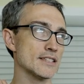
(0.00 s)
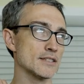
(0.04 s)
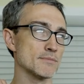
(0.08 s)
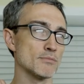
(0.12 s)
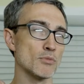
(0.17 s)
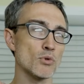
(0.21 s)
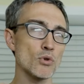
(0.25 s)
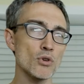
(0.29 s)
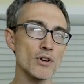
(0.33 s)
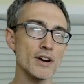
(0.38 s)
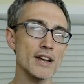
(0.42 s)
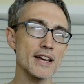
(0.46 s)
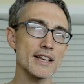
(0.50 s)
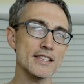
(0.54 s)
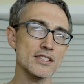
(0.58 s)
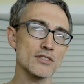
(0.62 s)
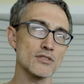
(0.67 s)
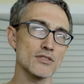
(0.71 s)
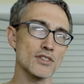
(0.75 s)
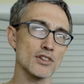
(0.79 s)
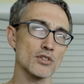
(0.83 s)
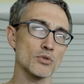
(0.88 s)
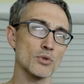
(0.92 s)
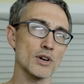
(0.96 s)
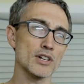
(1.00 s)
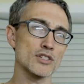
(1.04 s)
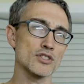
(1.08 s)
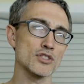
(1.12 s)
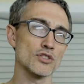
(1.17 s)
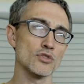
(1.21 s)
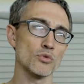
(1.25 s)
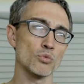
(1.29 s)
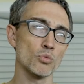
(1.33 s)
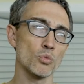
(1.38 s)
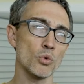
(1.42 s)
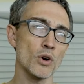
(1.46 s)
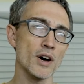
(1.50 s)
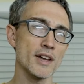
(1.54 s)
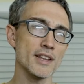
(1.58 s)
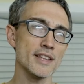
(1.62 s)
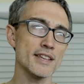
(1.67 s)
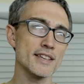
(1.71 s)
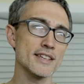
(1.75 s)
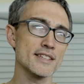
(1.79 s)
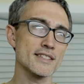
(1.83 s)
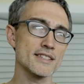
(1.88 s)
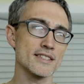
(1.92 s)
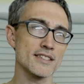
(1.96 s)
more answering the question,
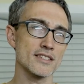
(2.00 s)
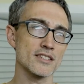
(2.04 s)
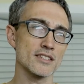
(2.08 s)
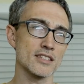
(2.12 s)
what is the